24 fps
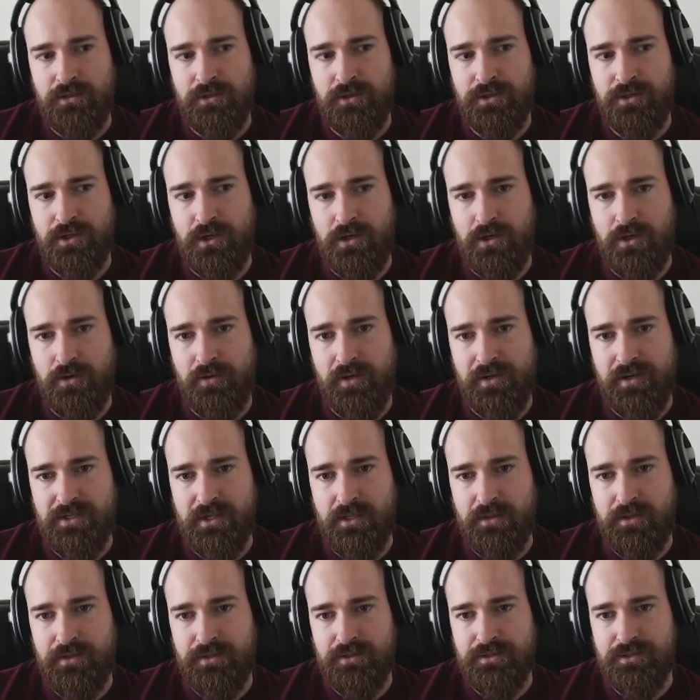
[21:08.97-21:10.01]
The Ndongo has
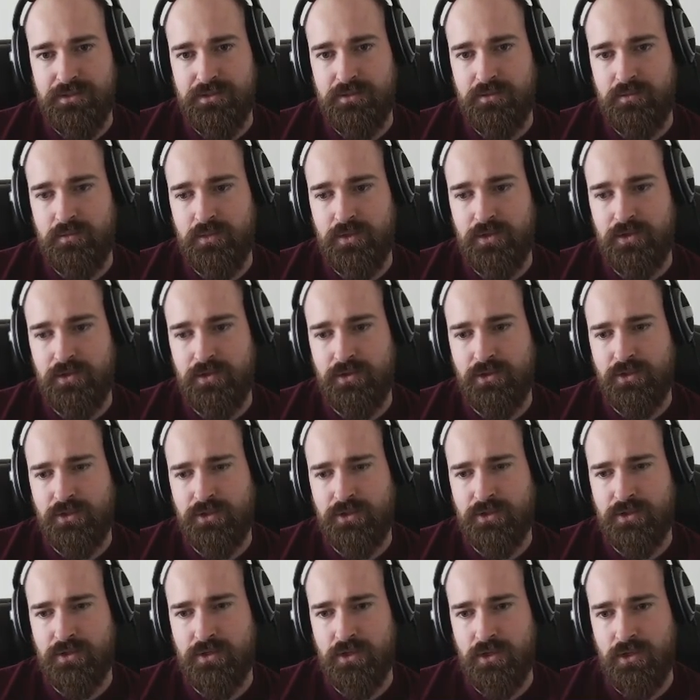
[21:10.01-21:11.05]
allies. We
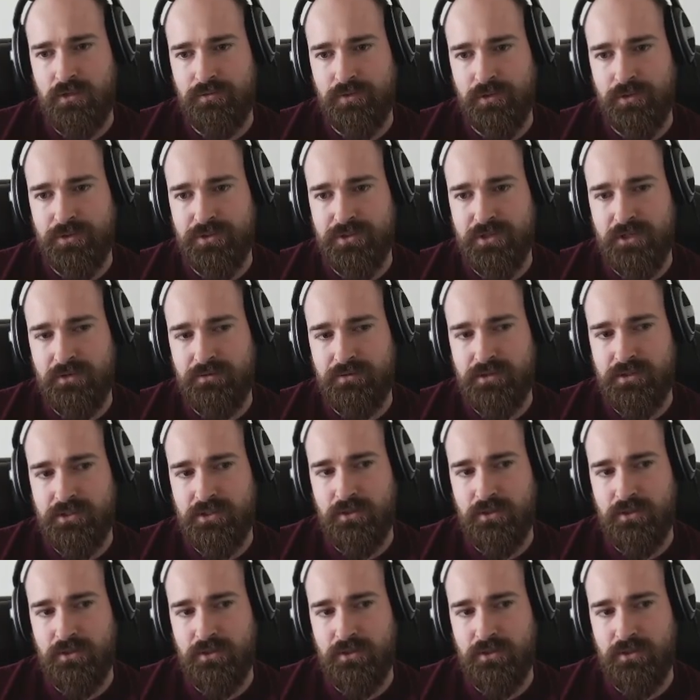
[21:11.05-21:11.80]
could call for Crusade of